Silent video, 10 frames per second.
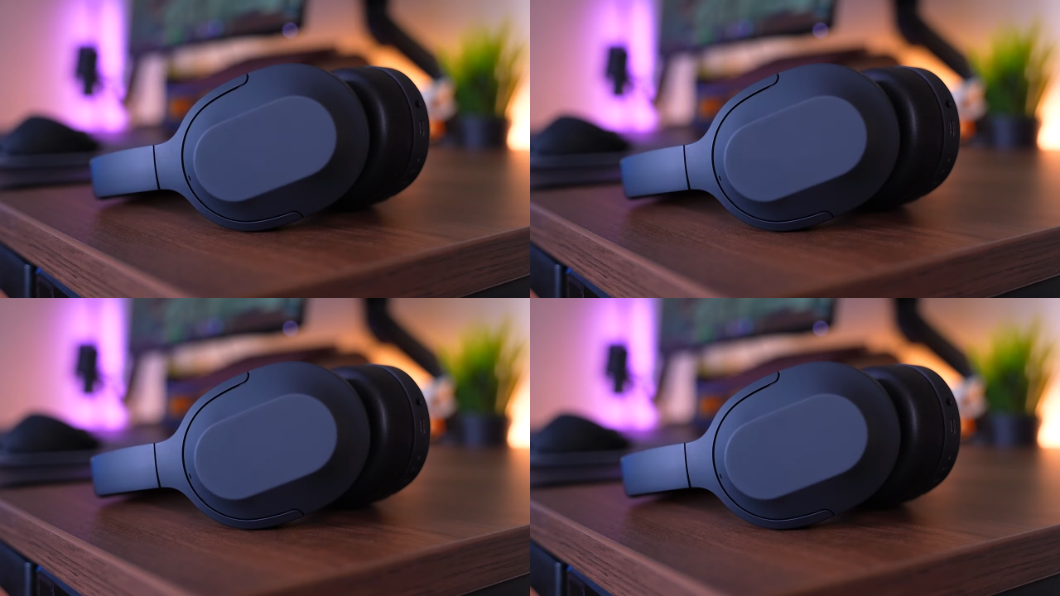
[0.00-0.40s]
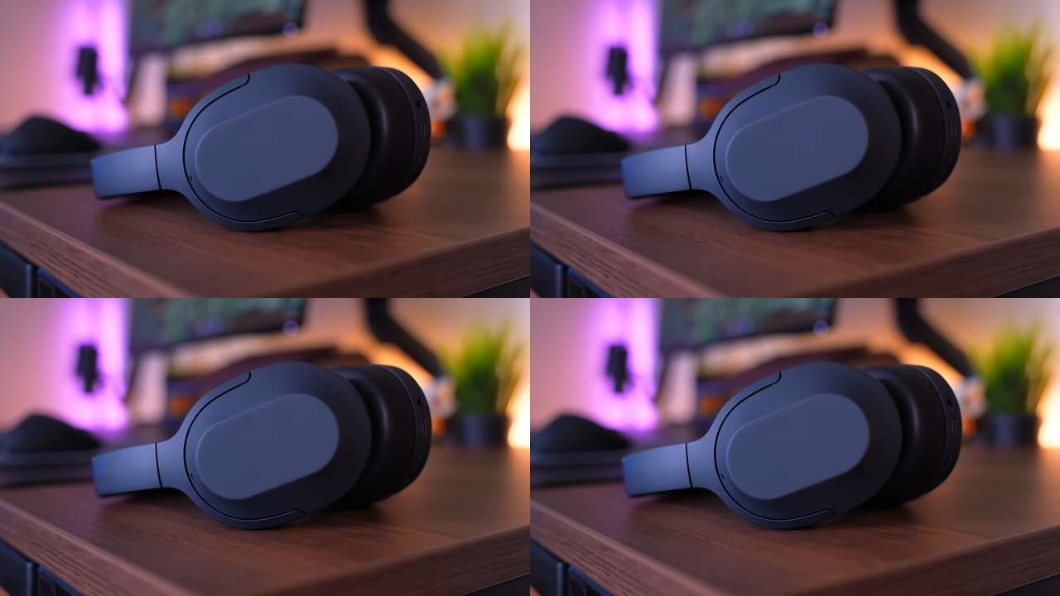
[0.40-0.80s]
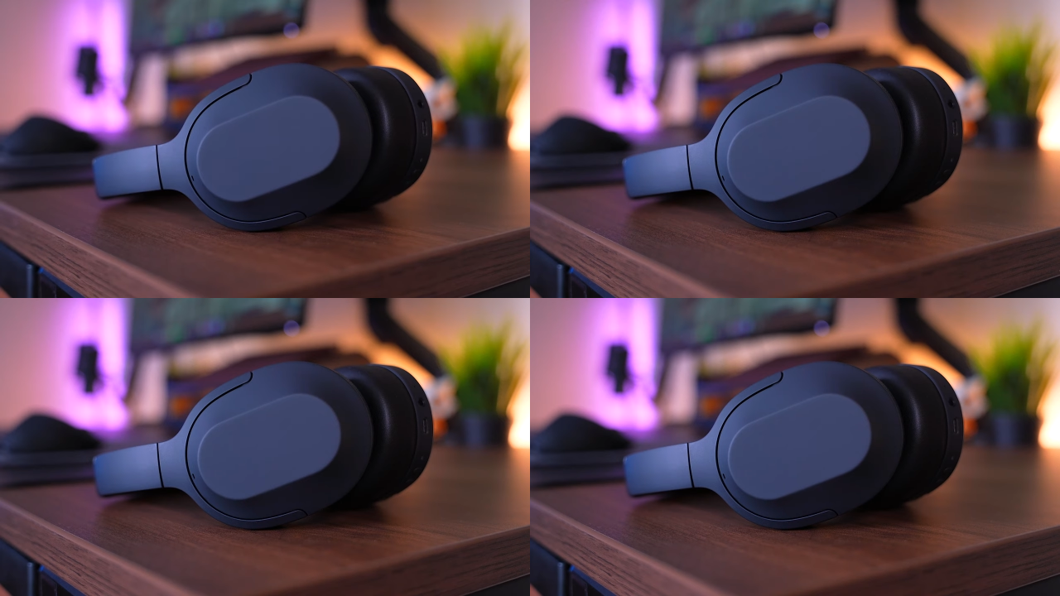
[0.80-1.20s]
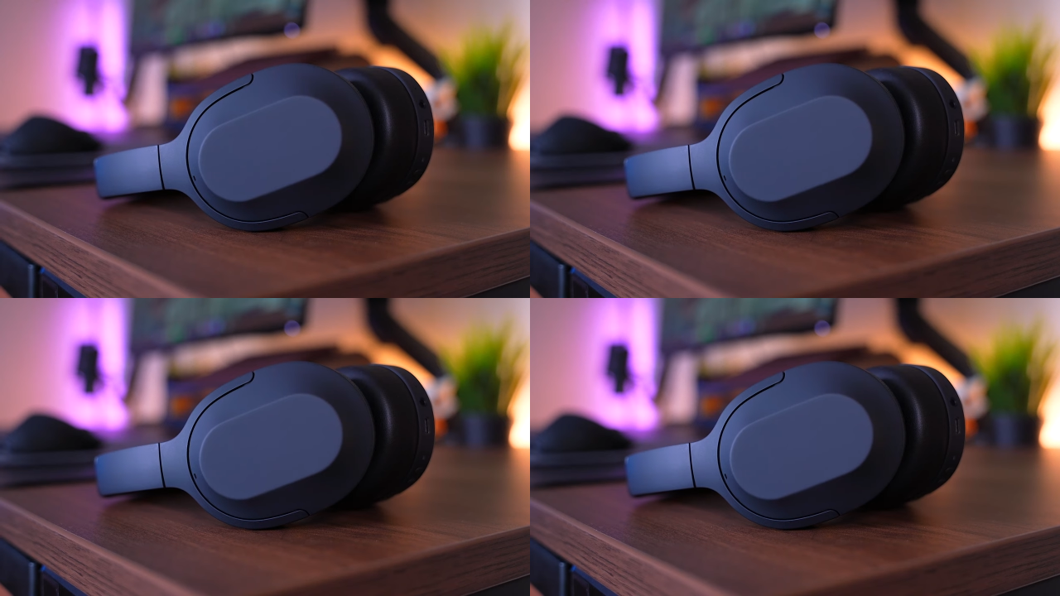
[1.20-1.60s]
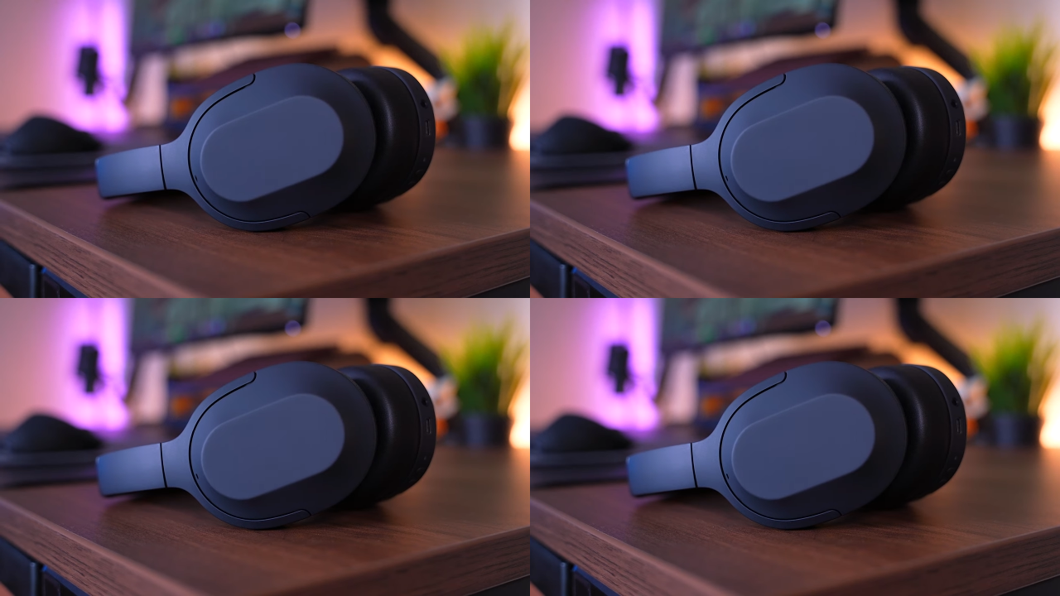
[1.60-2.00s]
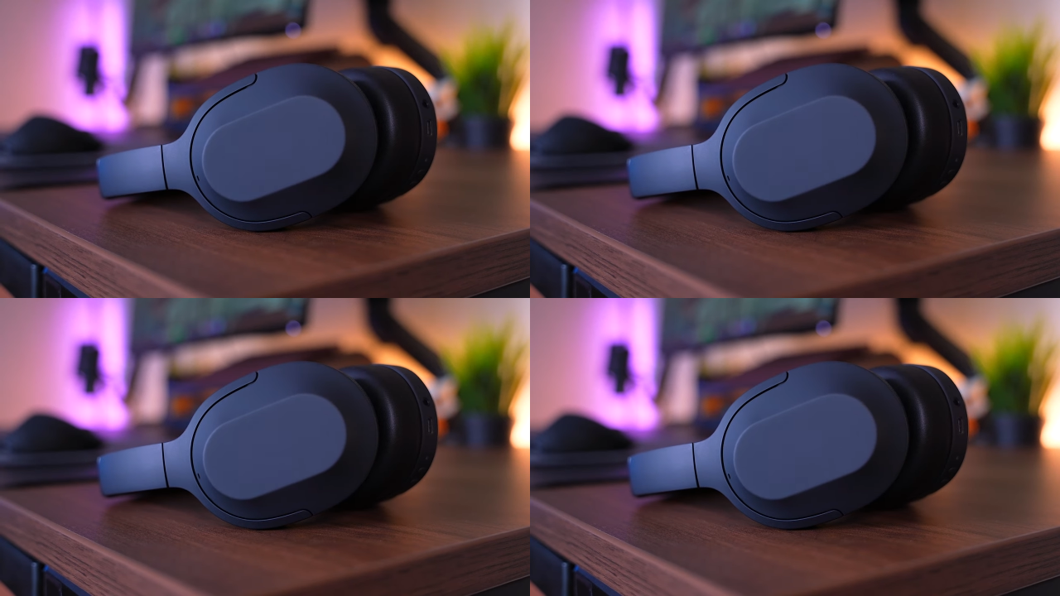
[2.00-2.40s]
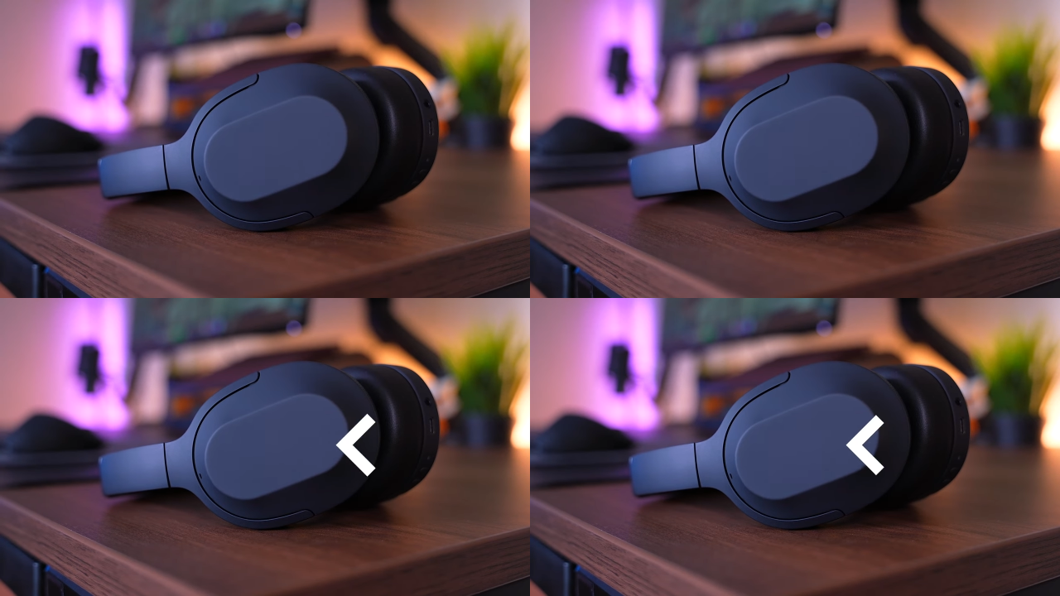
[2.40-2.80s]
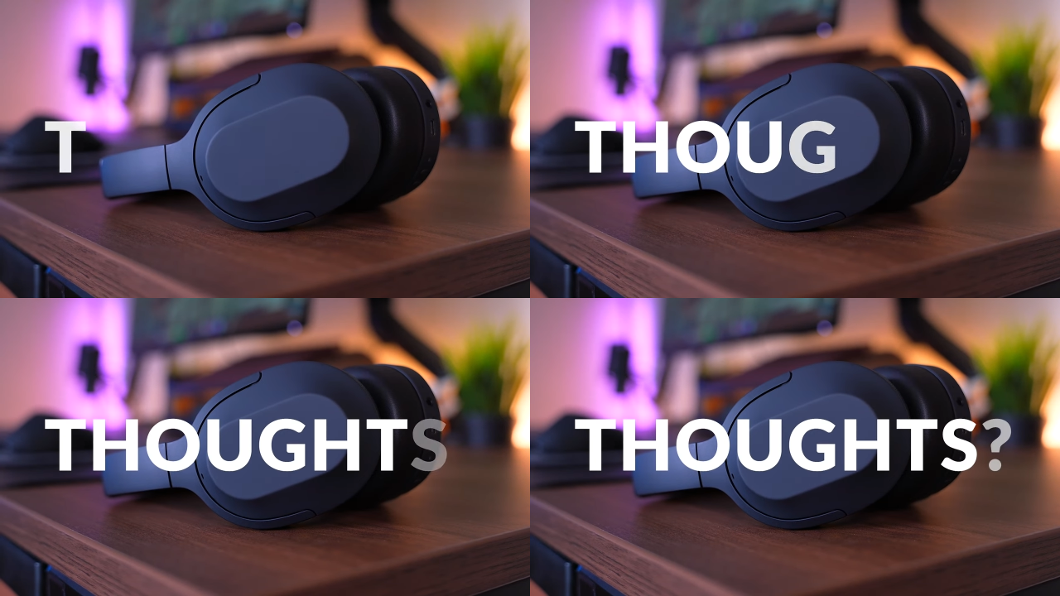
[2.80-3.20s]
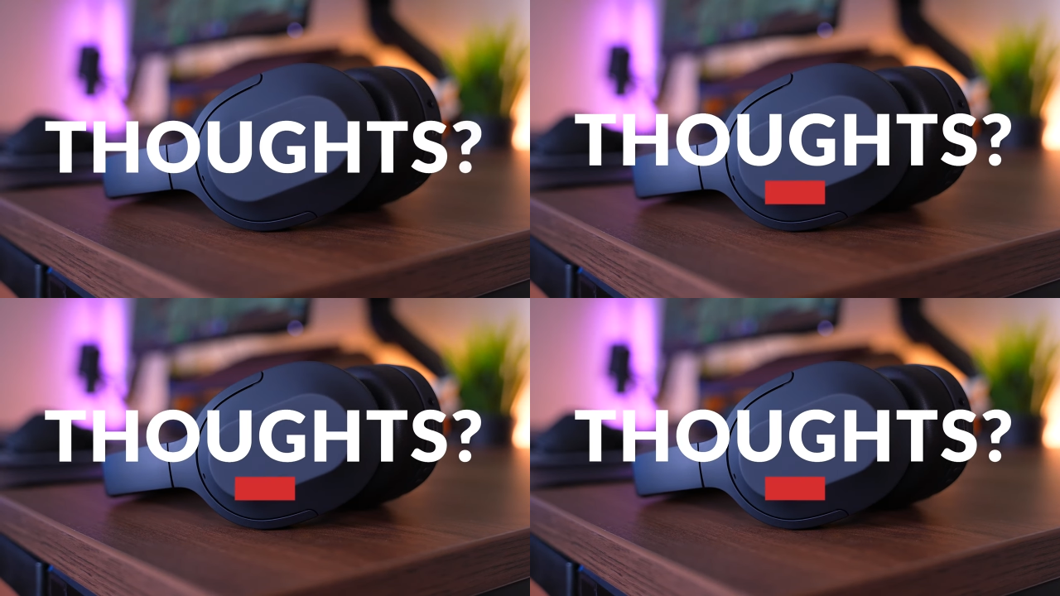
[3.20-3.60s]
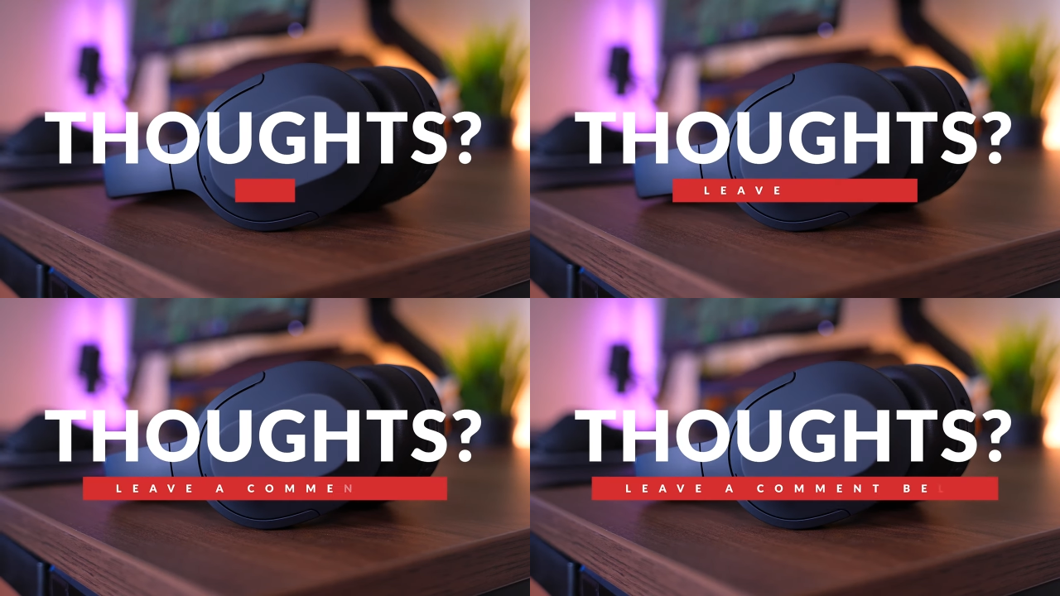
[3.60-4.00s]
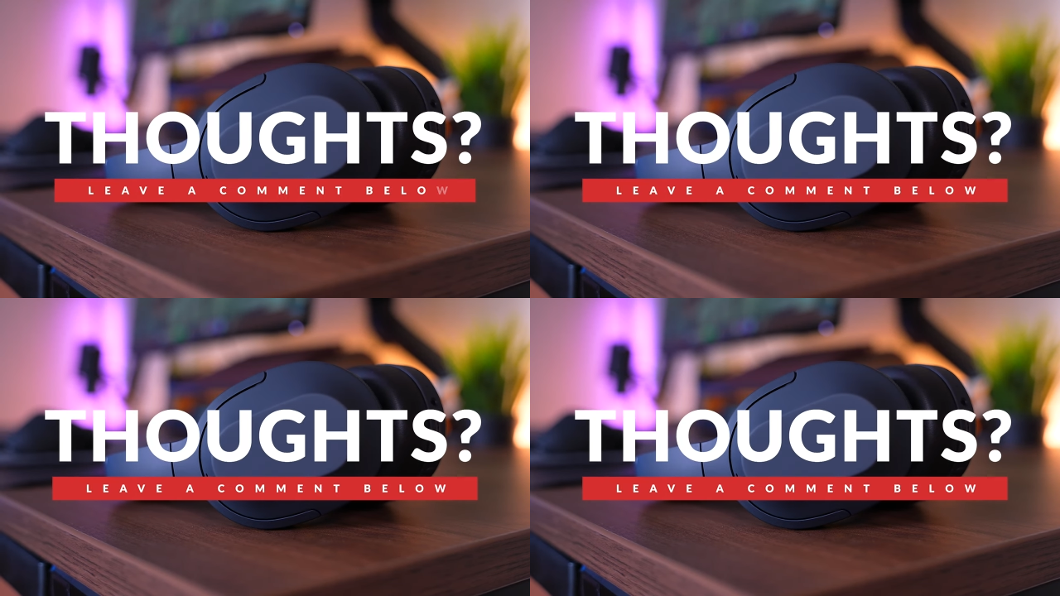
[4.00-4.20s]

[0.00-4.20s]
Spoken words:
No face is visible, so there are no lips to read.